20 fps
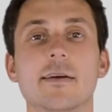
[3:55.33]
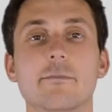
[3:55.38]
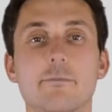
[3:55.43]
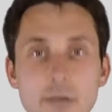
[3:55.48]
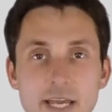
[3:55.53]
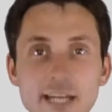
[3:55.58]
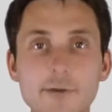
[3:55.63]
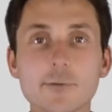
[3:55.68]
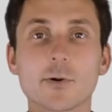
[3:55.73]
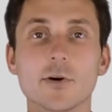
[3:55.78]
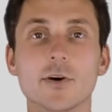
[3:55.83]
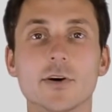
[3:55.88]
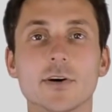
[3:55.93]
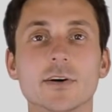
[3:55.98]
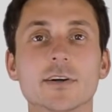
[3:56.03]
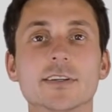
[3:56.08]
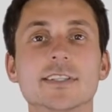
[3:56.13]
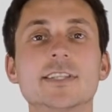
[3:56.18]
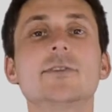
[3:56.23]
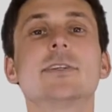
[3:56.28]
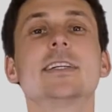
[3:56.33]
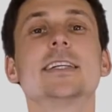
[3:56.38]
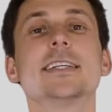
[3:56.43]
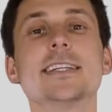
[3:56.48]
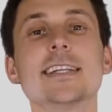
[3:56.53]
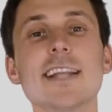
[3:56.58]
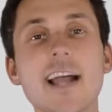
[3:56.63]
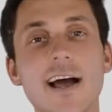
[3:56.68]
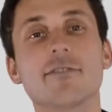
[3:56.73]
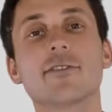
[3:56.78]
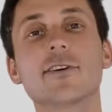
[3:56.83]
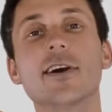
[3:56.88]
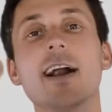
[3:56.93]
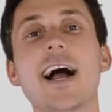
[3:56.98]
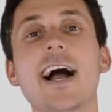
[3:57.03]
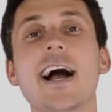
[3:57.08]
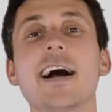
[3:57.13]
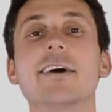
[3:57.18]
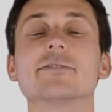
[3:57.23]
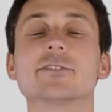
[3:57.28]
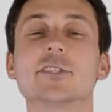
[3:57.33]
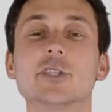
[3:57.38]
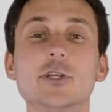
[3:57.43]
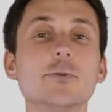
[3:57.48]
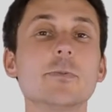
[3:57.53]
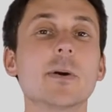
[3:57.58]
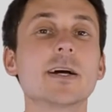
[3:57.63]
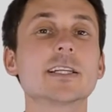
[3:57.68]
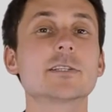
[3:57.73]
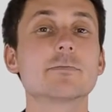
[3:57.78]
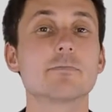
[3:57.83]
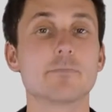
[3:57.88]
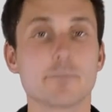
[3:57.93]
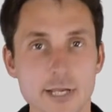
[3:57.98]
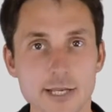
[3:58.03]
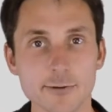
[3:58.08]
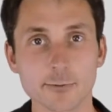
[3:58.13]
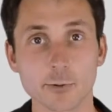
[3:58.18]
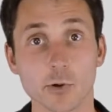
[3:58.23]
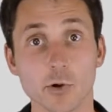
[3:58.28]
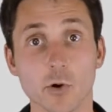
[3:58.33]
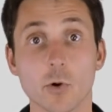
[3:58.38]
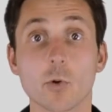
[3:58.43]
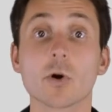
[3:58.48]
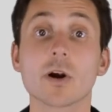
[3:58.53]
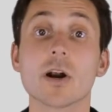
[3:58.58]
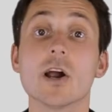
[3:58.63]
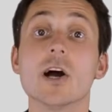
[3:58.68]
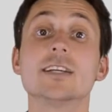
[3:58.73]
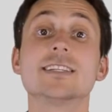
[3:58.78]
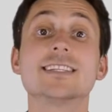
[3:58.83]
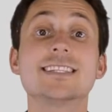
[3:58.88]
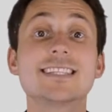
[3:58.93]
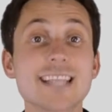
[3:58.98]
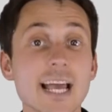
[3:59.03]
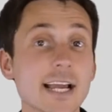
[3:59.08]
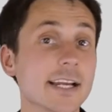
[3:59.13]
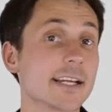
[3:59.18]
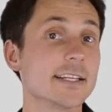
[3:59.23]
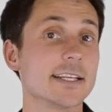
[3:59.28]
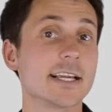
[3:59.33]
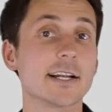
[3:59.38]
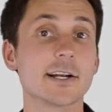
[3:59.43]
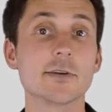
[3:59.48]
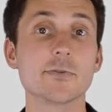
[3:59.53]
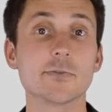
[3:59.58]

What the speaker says: B-roll. You can never have too much B-roll or secondary